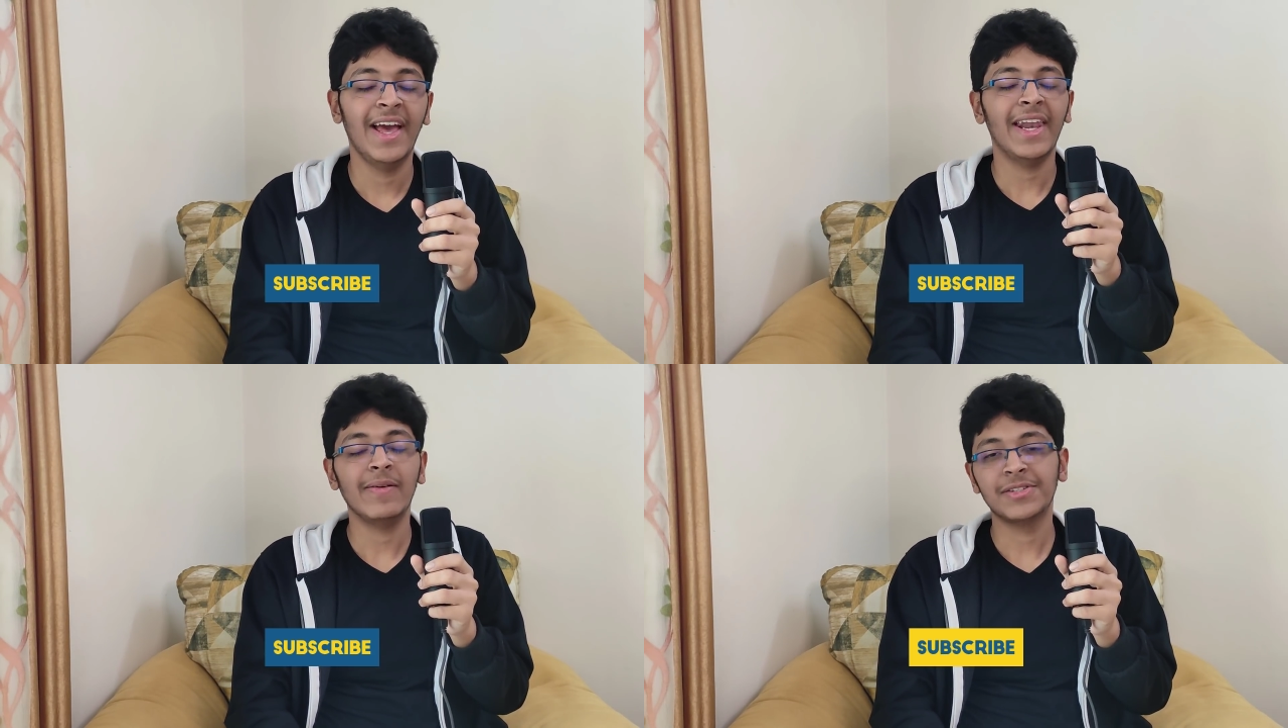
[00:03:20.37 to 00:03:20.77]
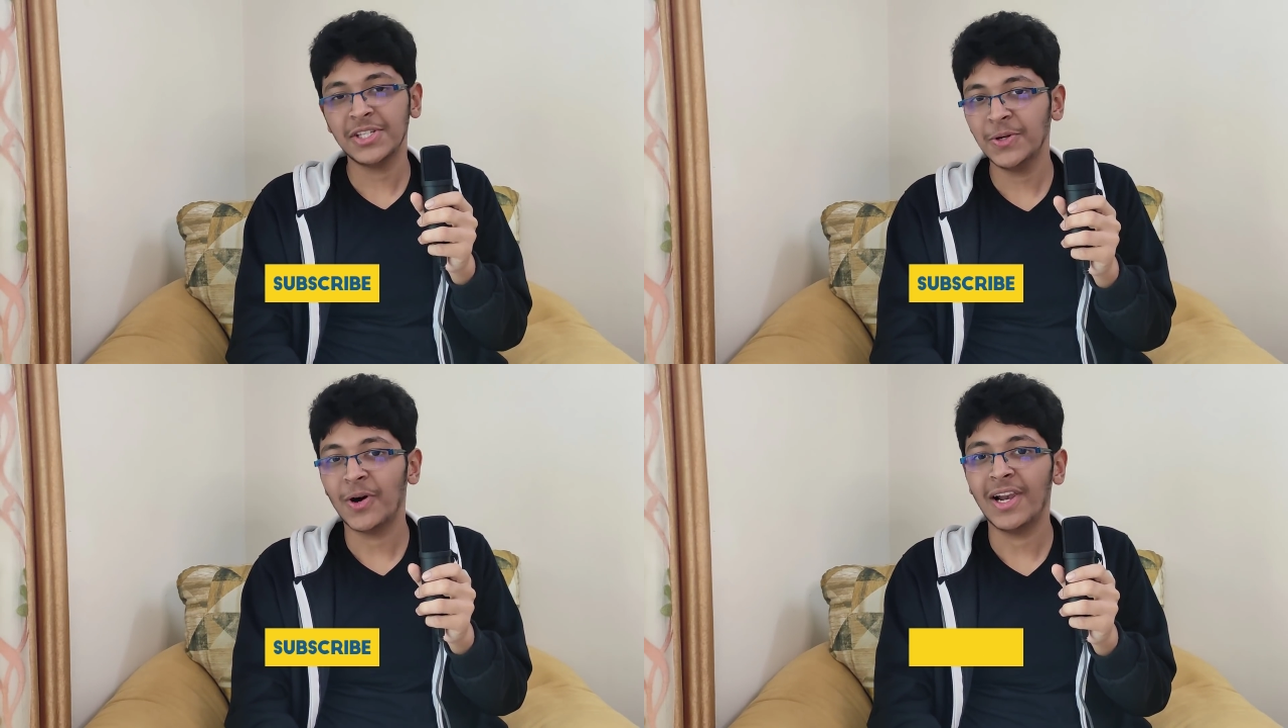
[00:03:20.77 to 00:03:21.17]
and i will
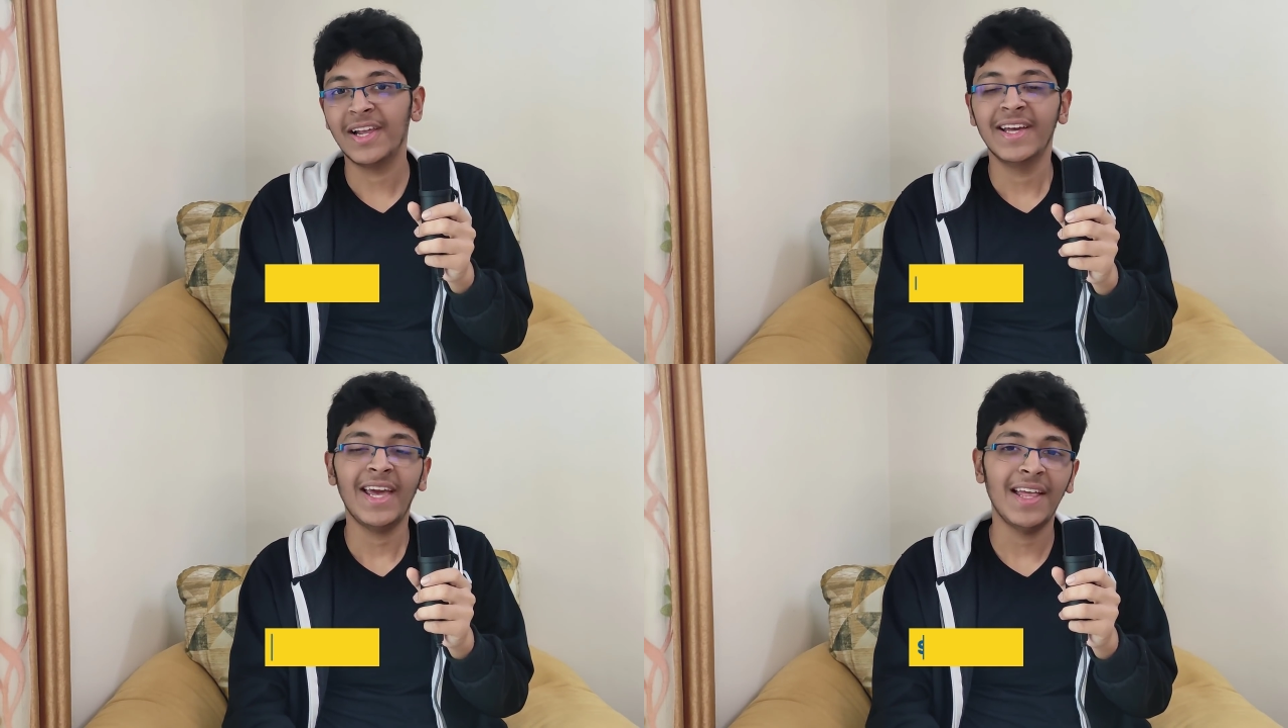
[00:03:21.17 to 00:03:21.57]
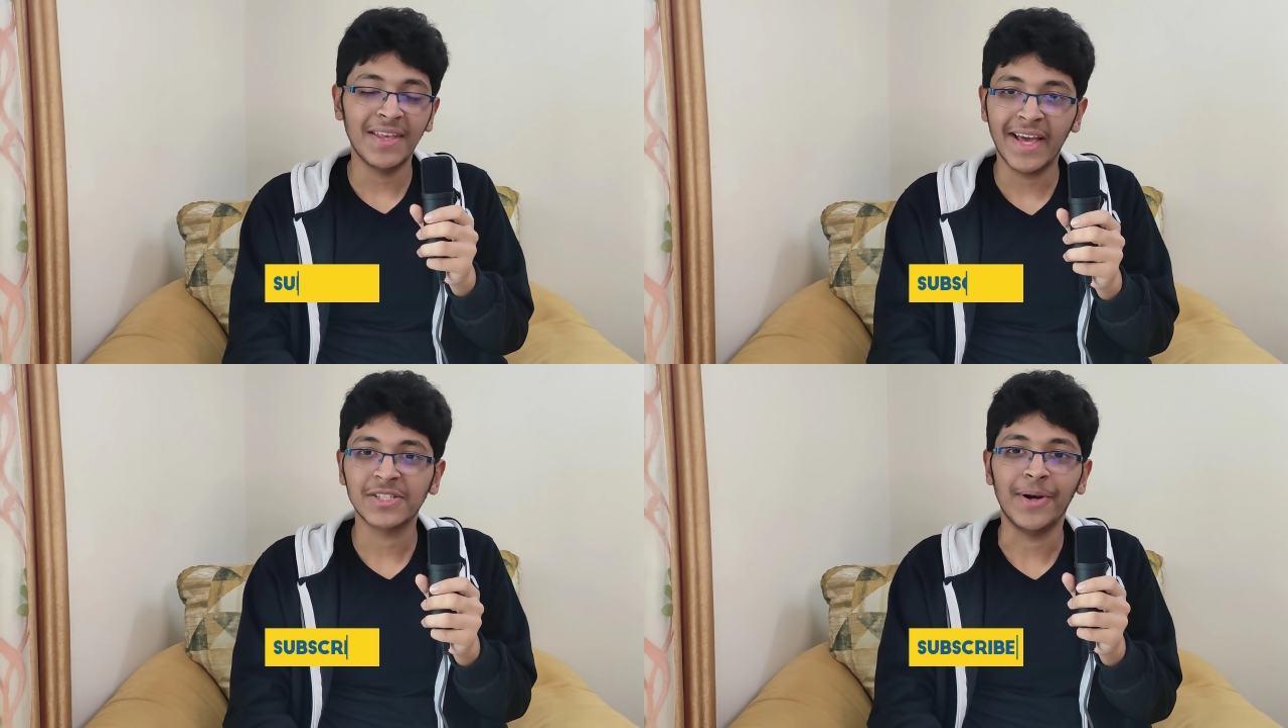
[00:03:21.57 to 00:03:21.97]
see you all in
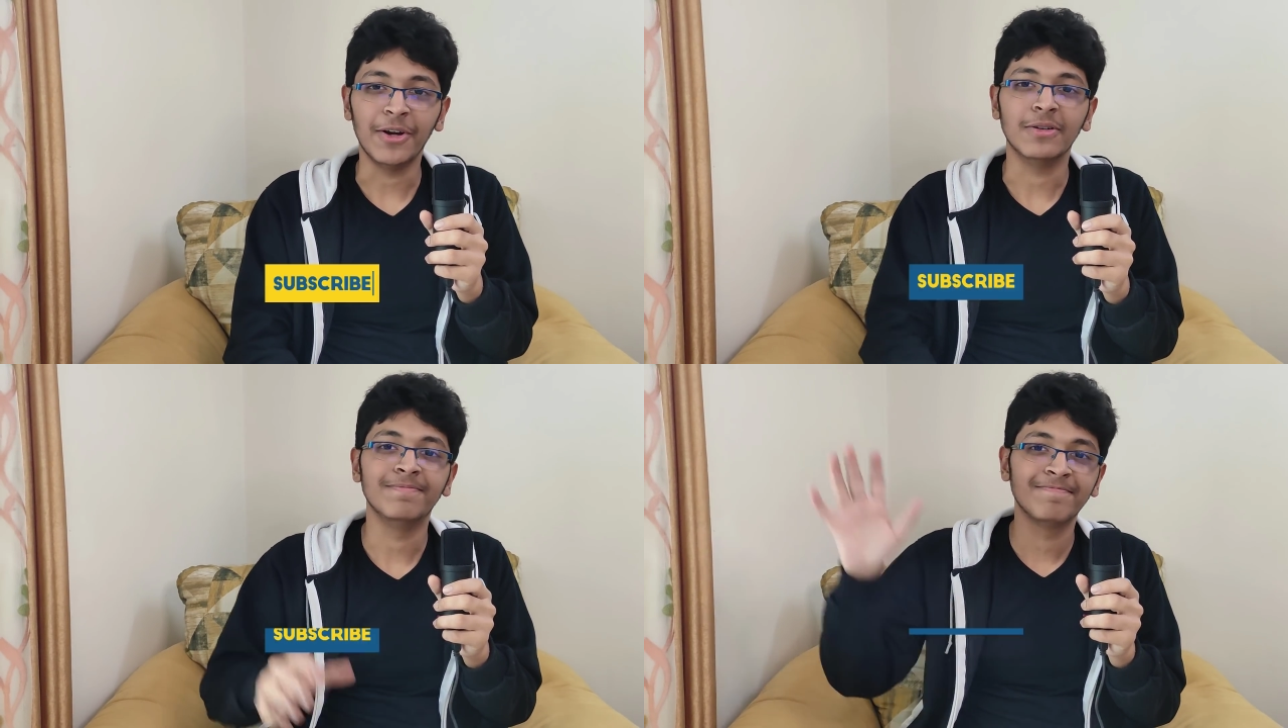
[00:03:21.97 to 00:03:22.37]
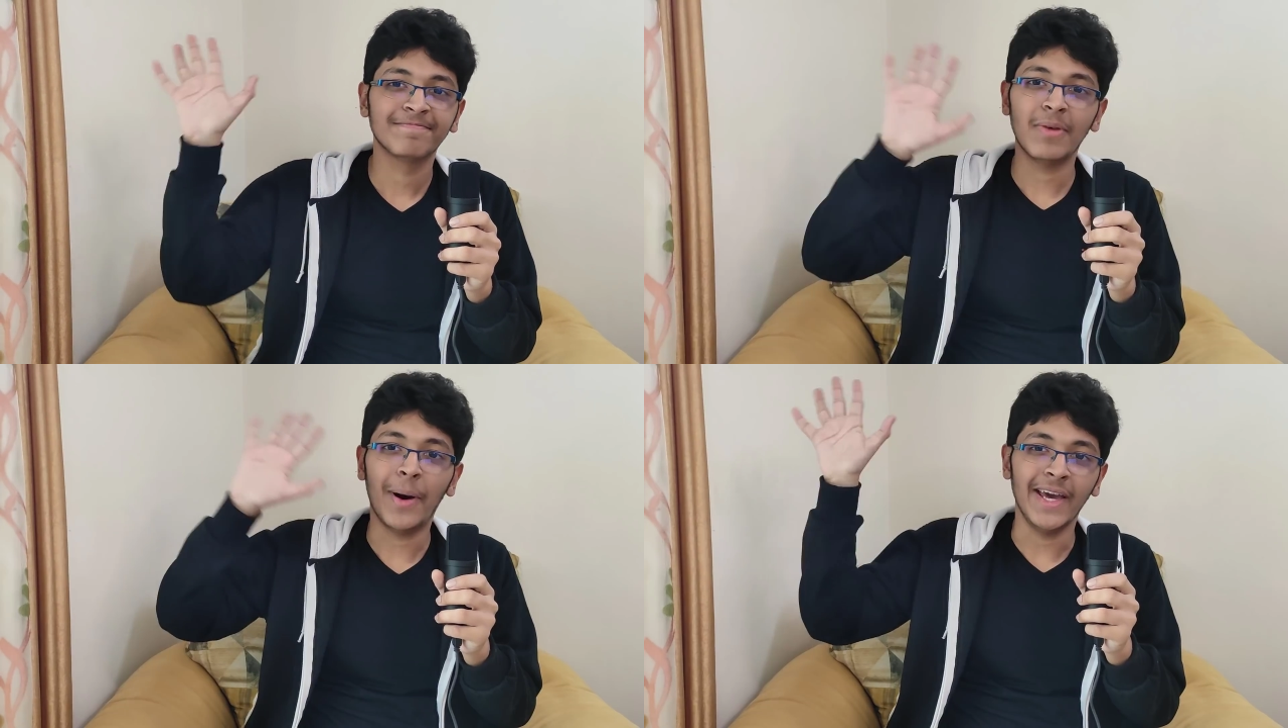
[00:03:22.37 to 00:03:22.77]
the next video bye